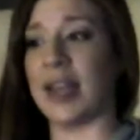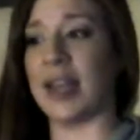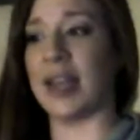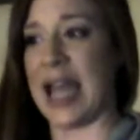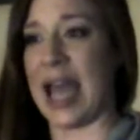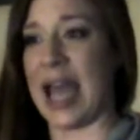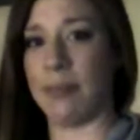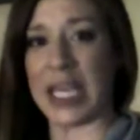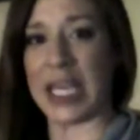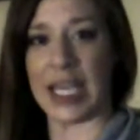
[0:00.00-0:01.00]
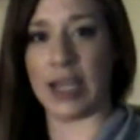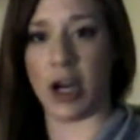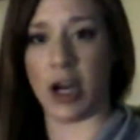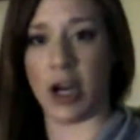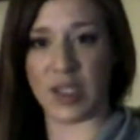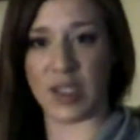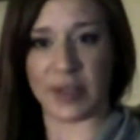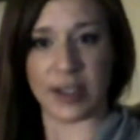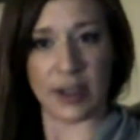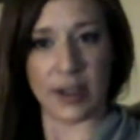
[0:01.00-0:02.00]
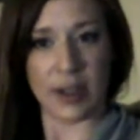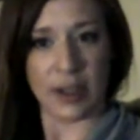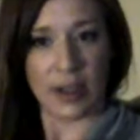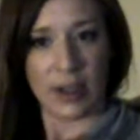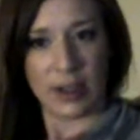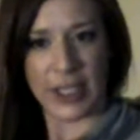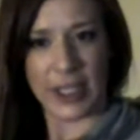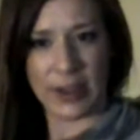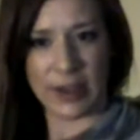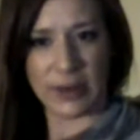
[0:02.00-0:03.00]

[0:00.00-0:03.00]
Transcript: pea crisps. You know what those are?